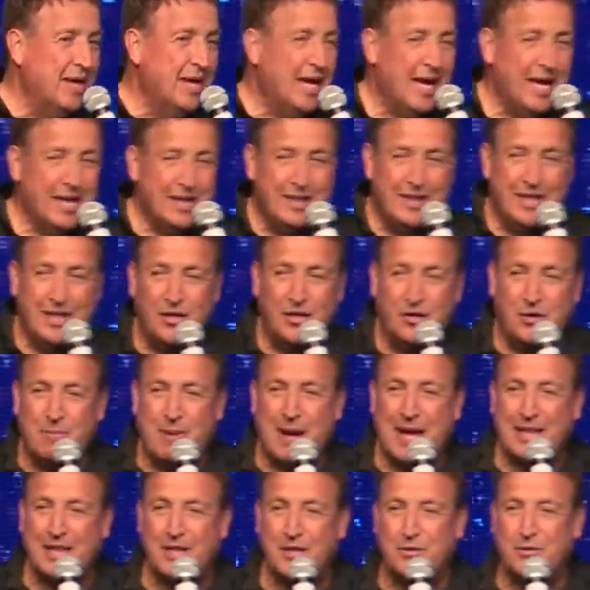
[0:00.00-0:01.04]
And little
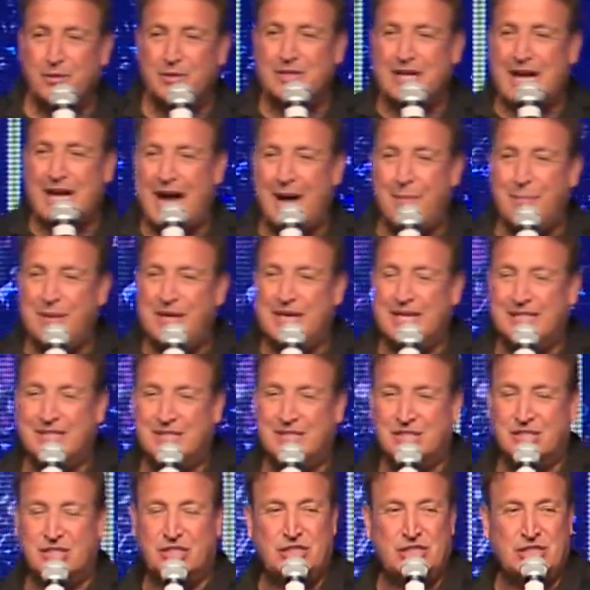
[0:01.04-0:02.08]
by little, God begins
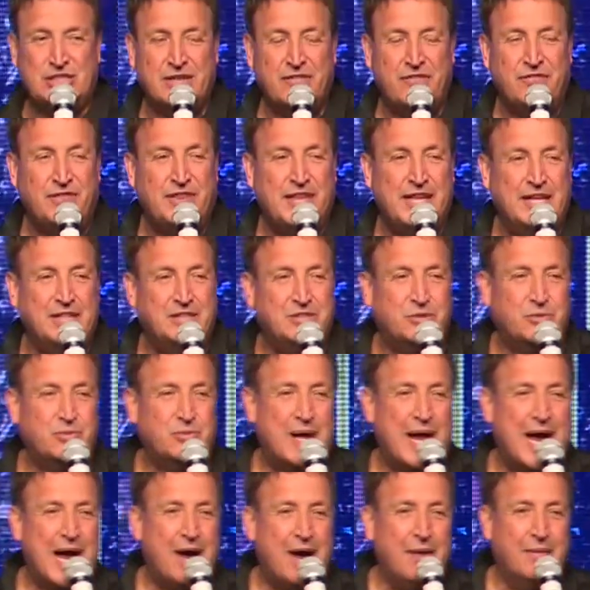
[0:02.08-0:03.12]
to shift things
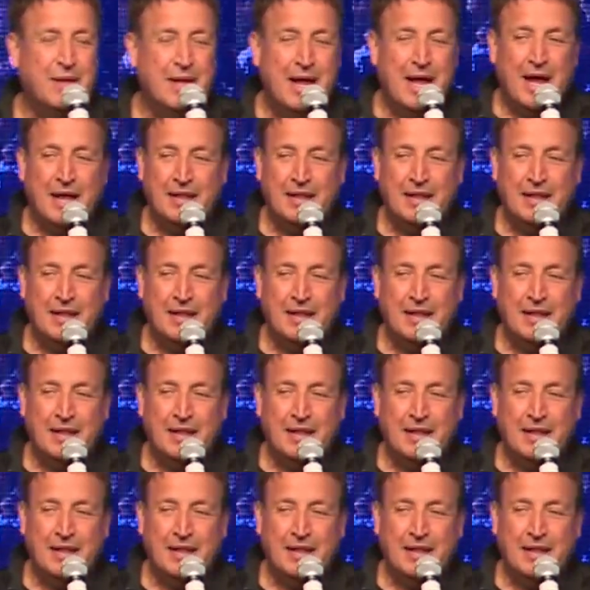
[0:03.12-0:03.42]
around.